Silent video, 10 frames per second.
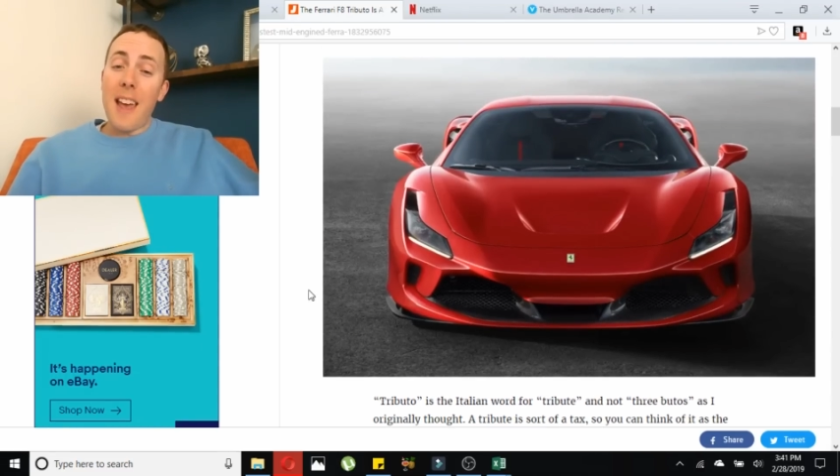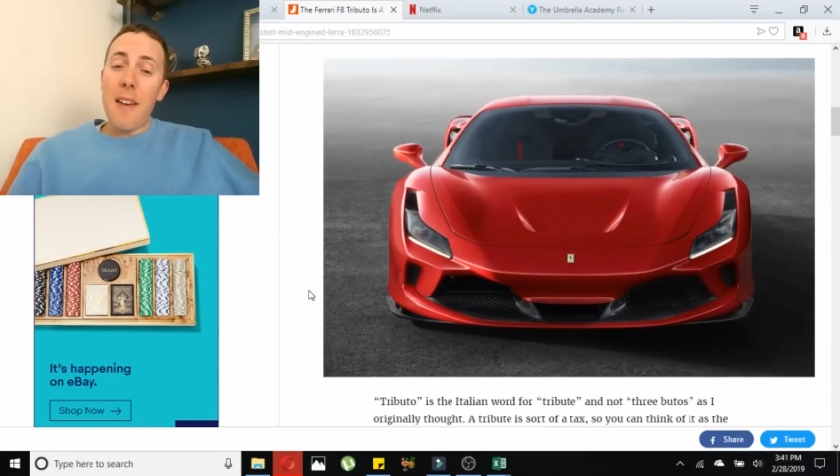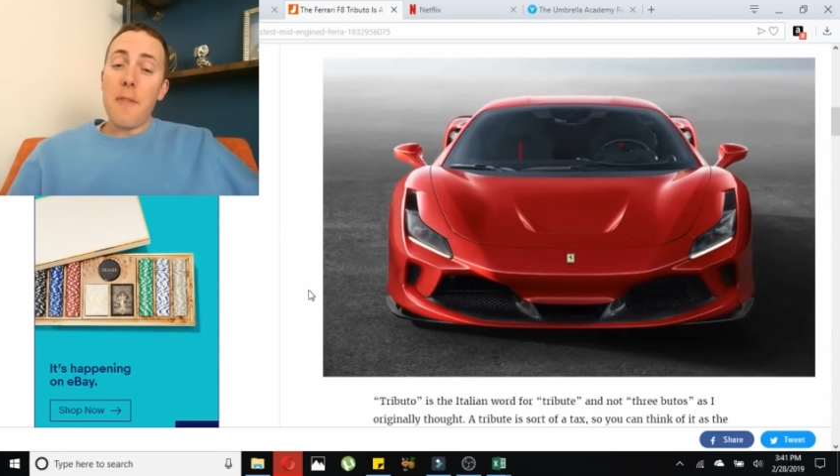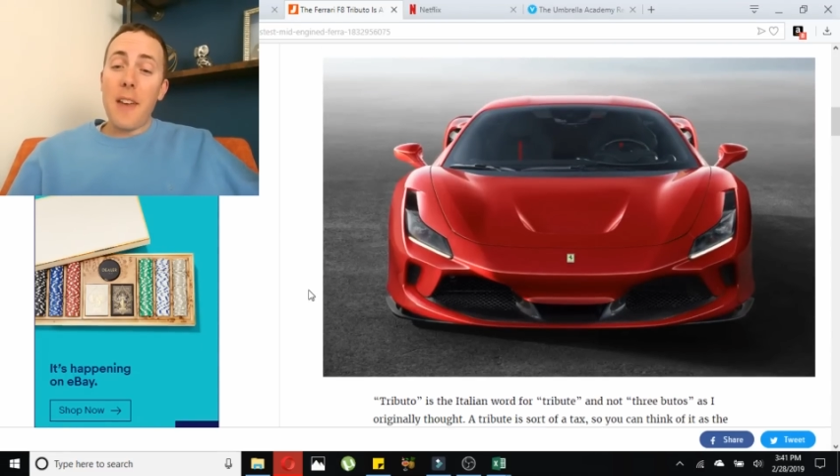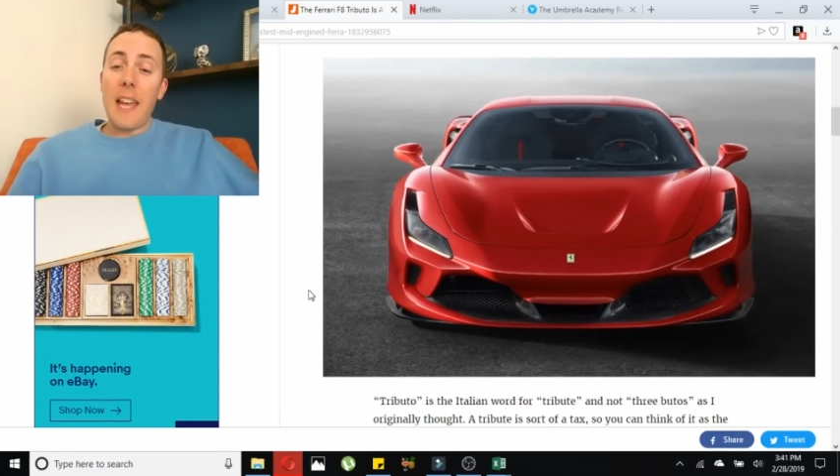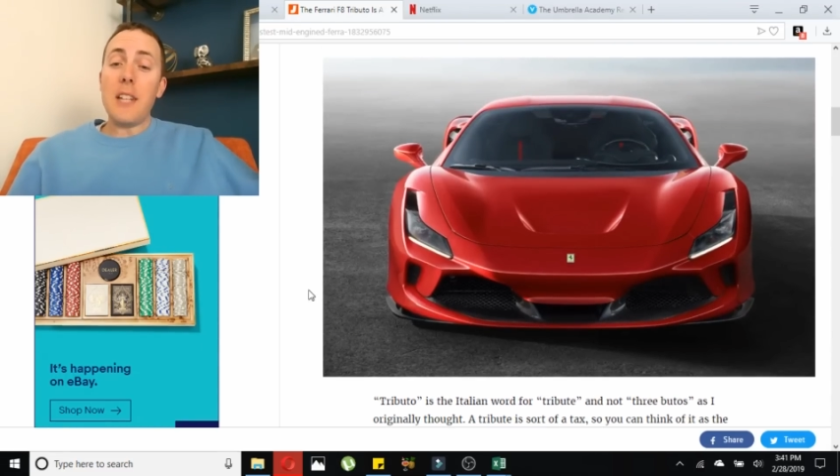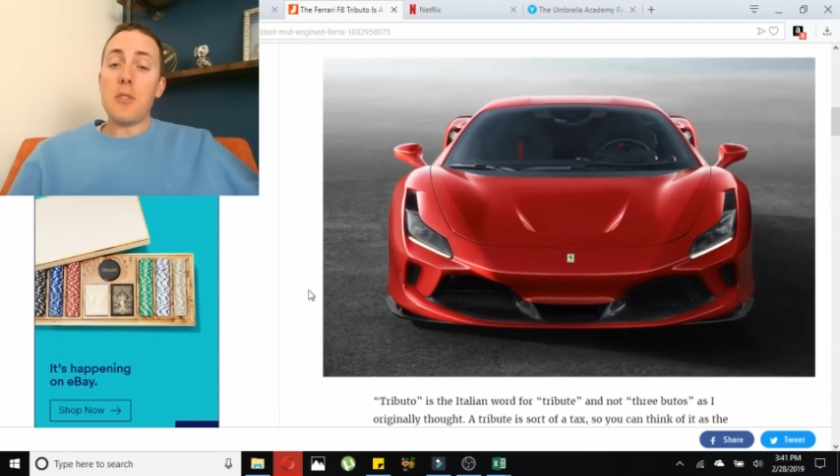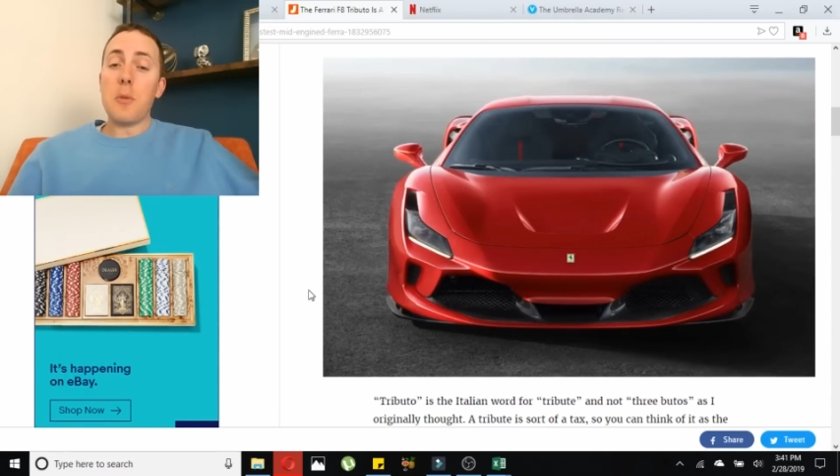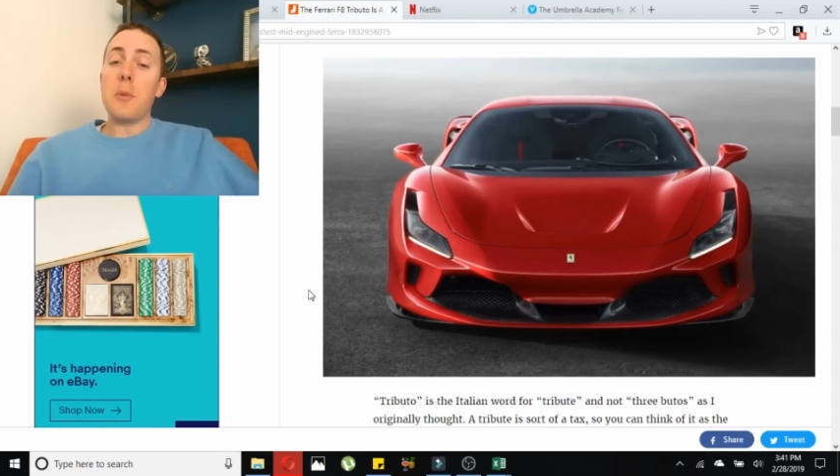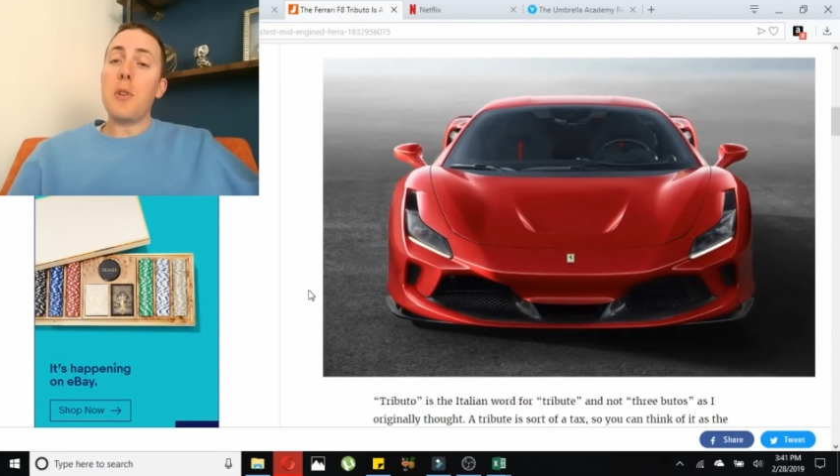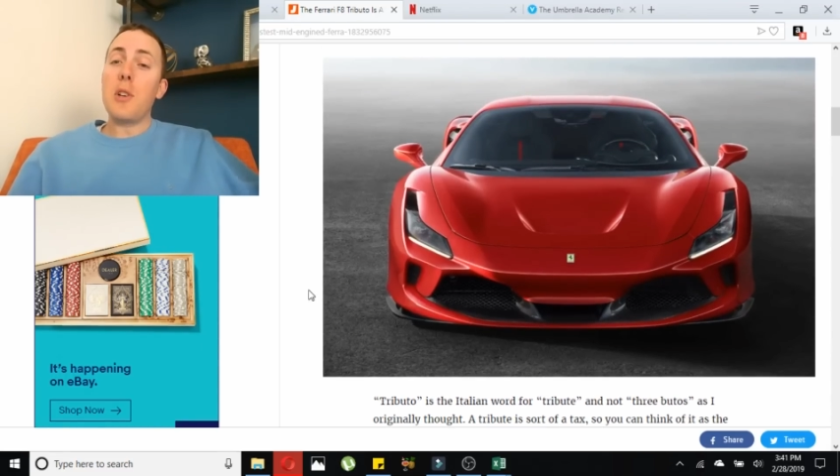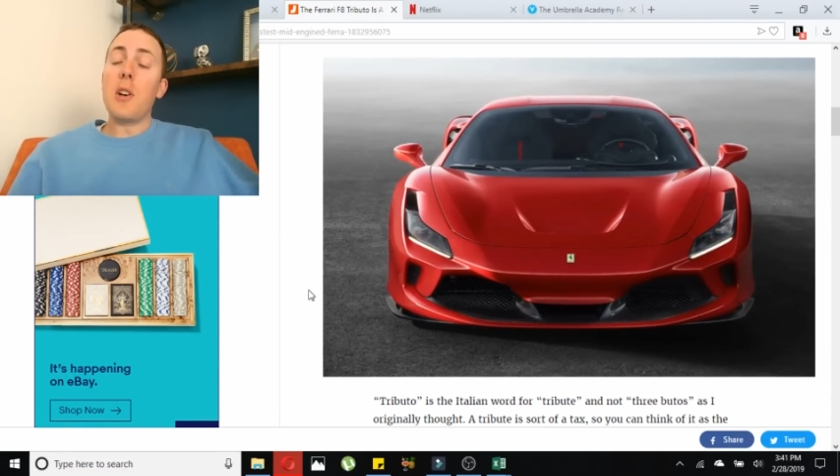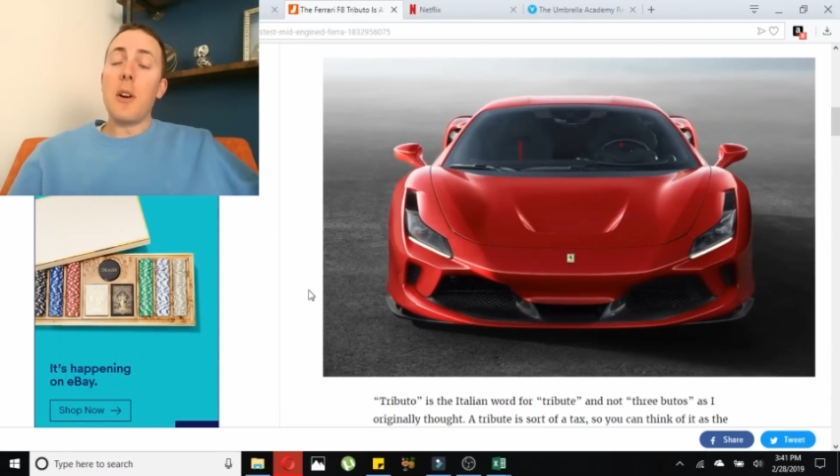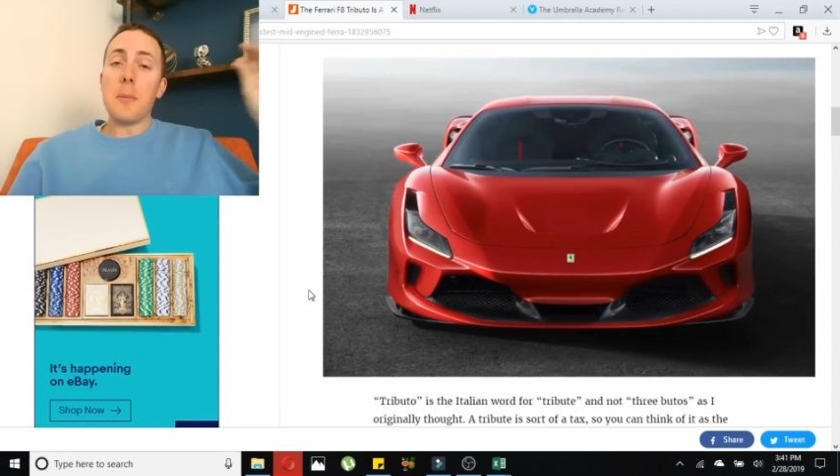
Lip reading: F8 Tributo.